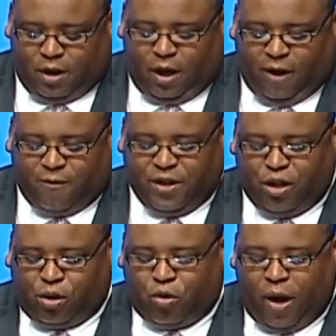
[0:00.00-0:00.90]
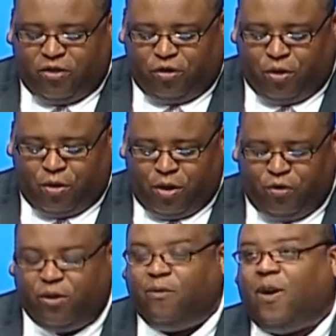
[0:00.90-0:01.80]
of vehicle crash
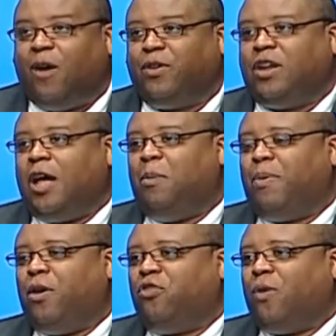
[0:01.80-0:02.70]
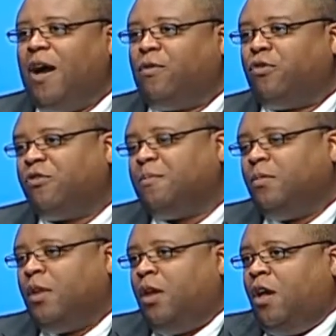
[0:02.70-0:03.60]
scenarios involving non-impaired drivers.
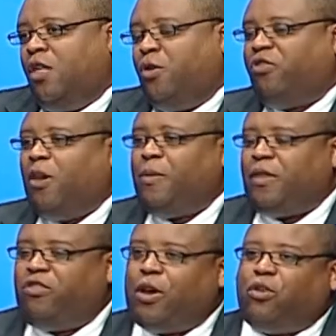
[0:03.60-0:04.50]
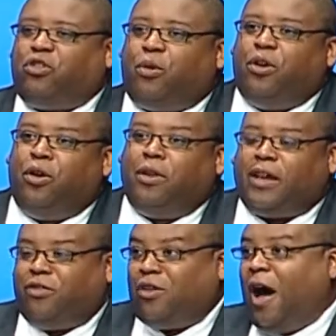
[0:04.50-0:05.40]
There's something that Secretary Hood
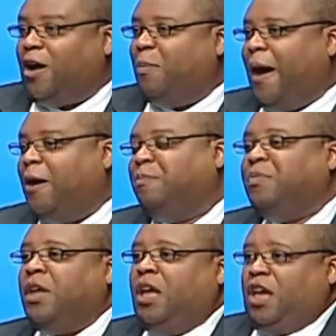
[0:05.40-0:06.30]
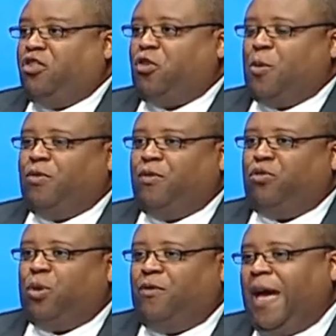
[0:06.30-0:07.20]
likes to talk about in terms of
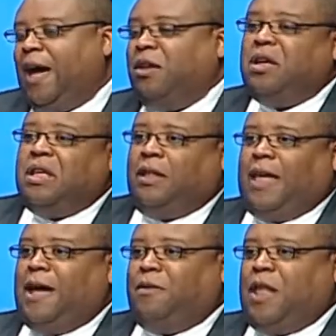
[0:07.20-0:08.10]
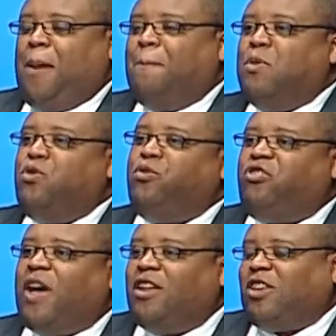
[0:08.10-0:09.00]
sort of that
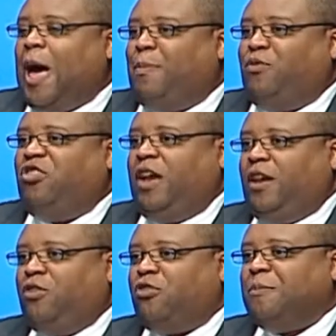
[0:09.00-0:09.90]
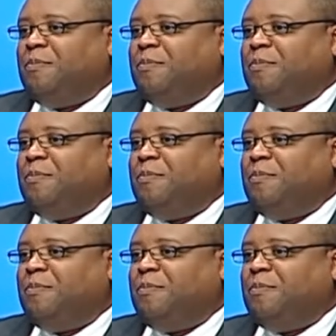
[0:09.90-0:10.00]
moonshot type of change.